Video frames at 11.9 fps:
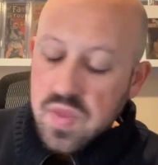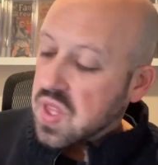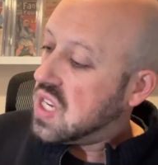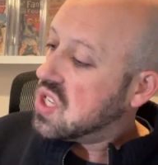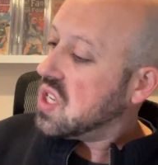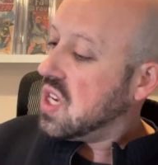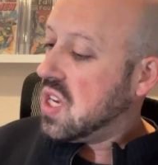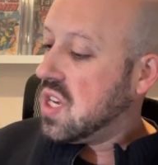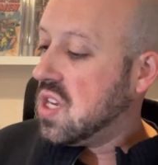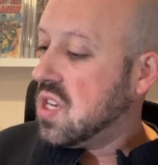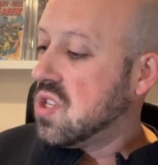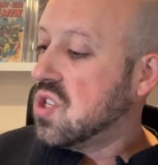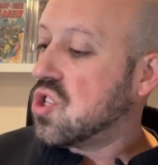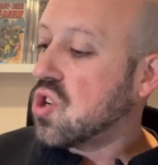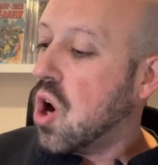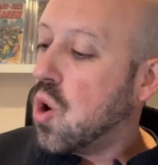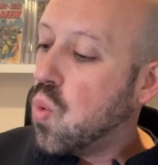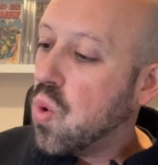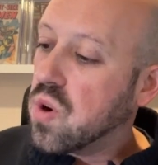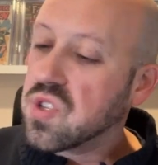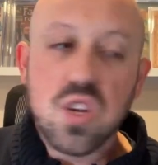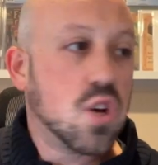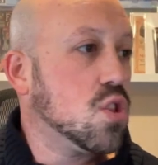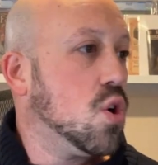This is Star
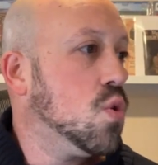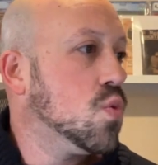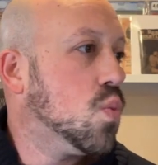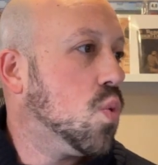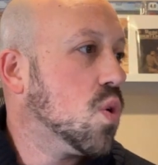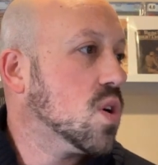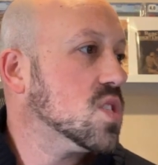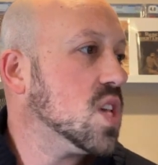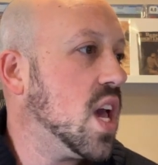Wars Clone Wars,